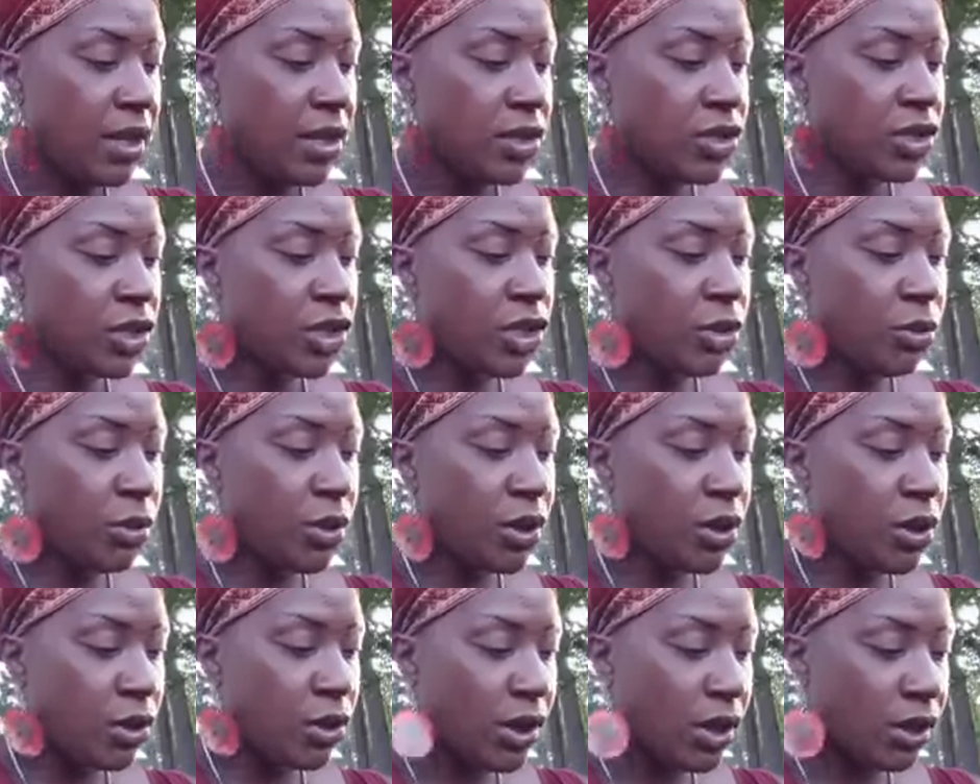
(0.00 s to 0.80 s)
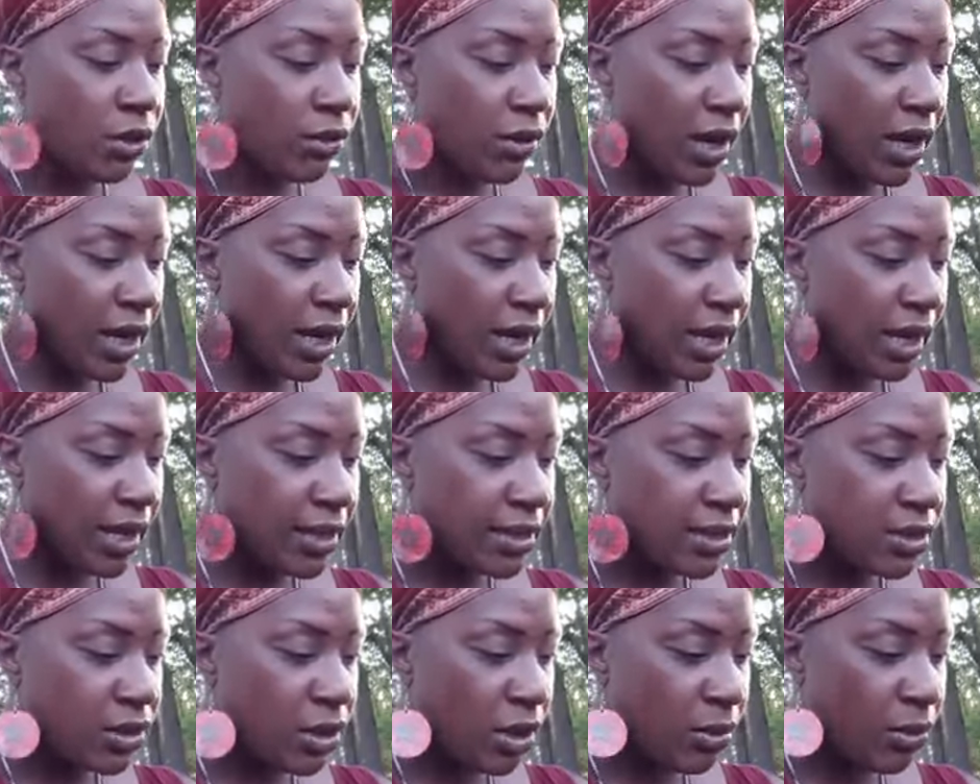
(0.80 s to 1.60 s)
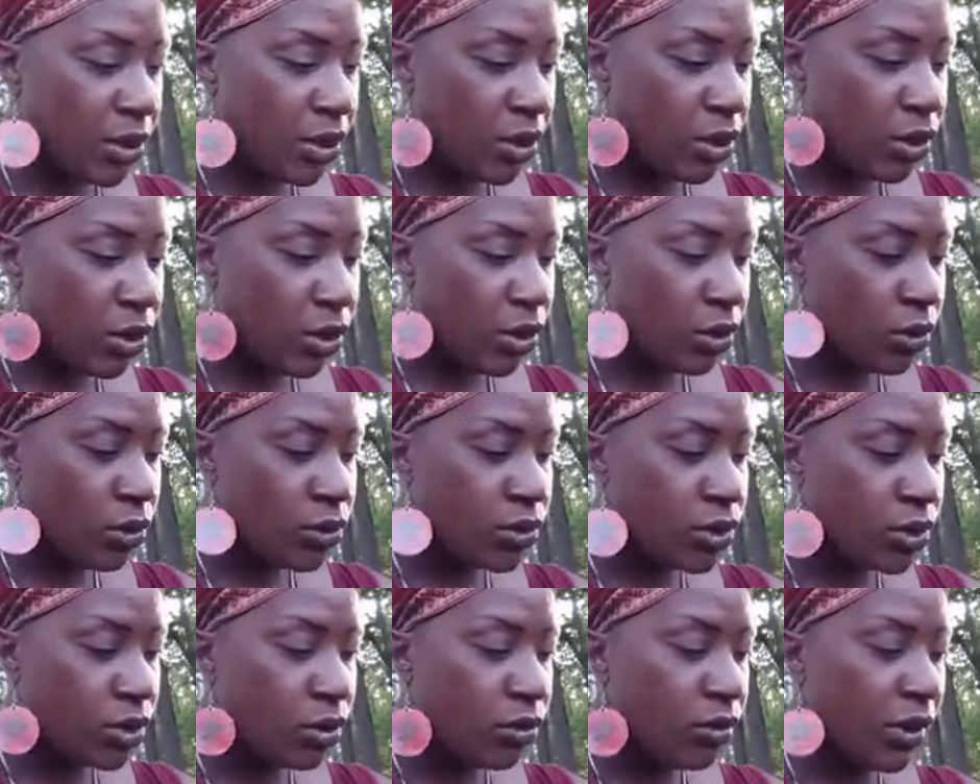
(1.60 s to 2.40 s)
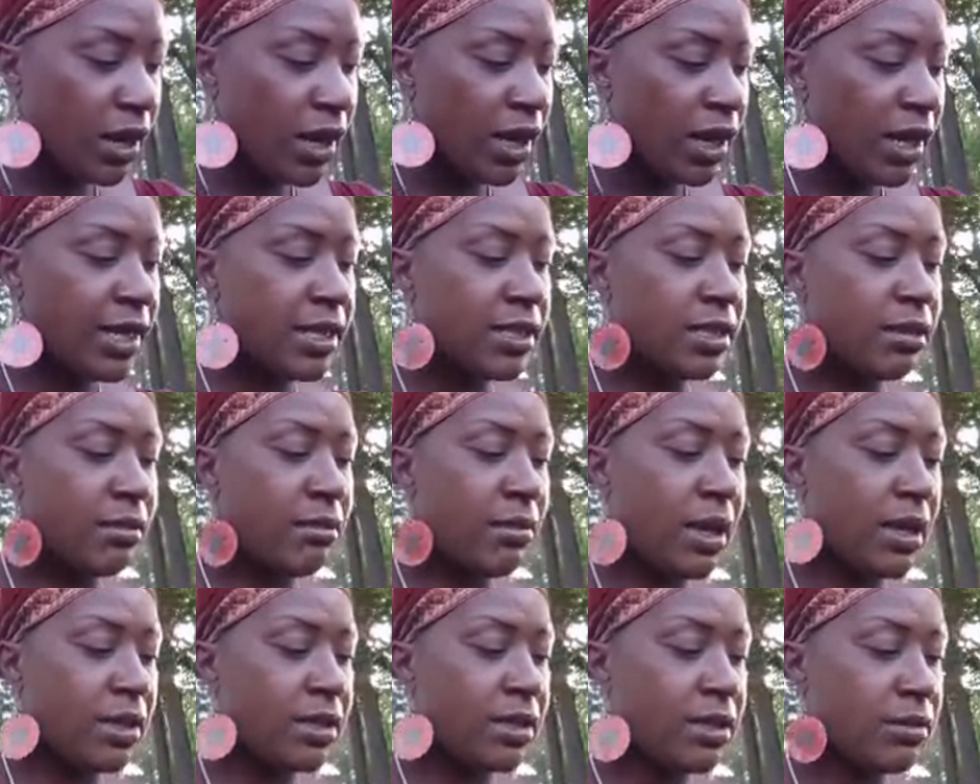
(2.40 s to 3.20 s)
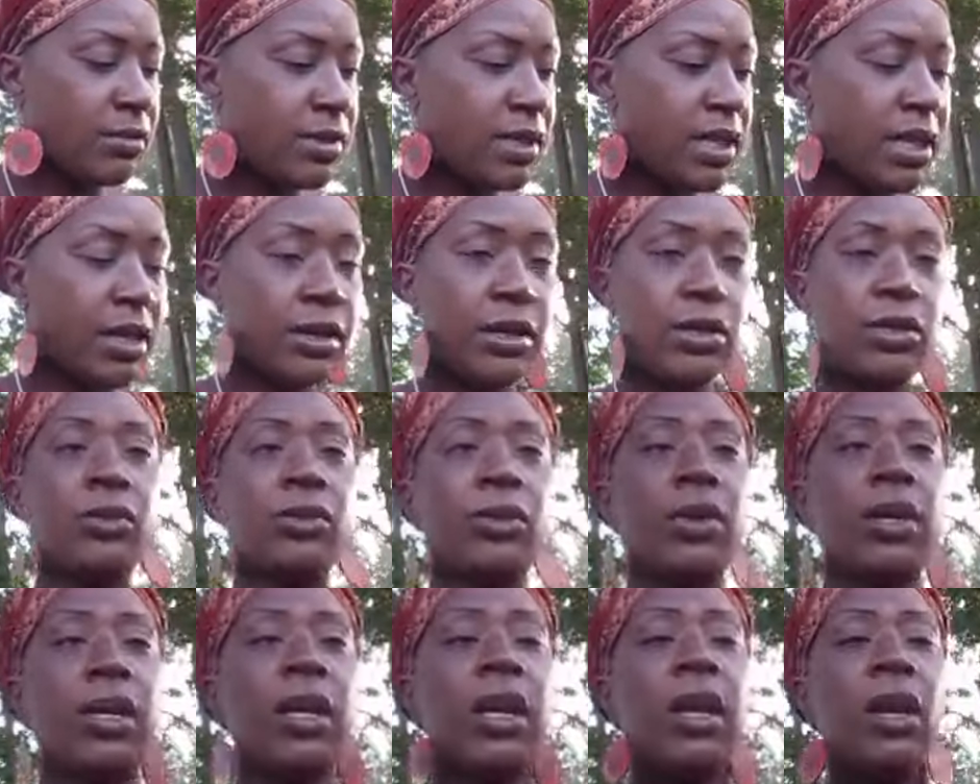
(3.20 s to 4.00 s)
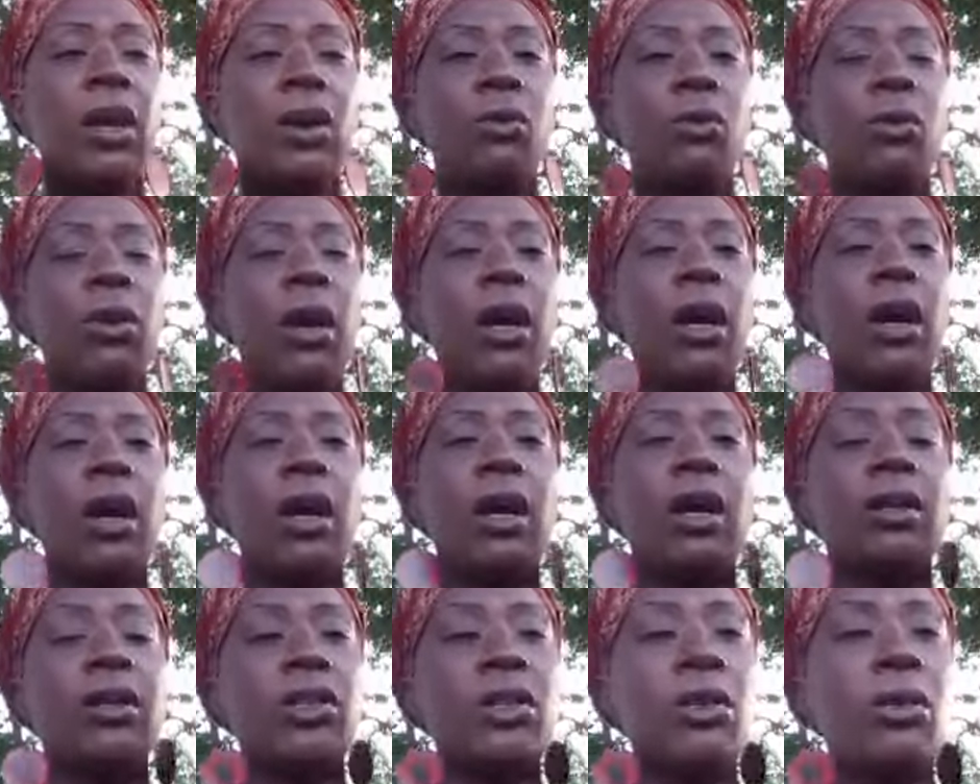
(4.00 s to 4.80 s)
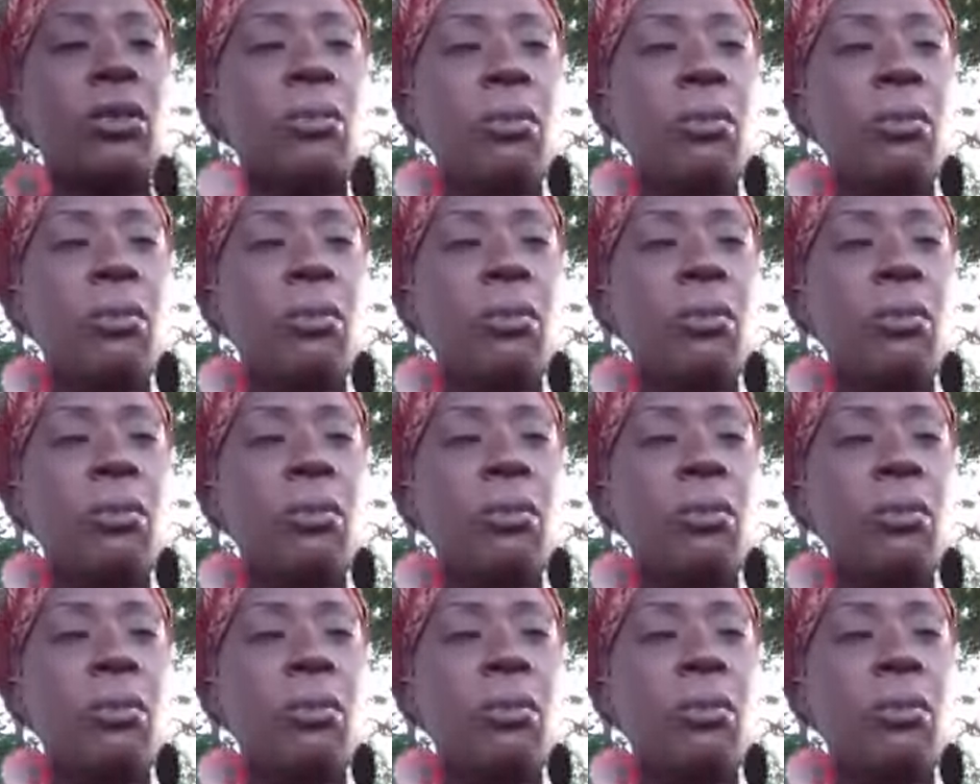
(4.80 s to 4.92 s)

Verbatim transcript: so you would go to Great Lakes. So I'm going to go to Great Lakes Amexam territory, uh,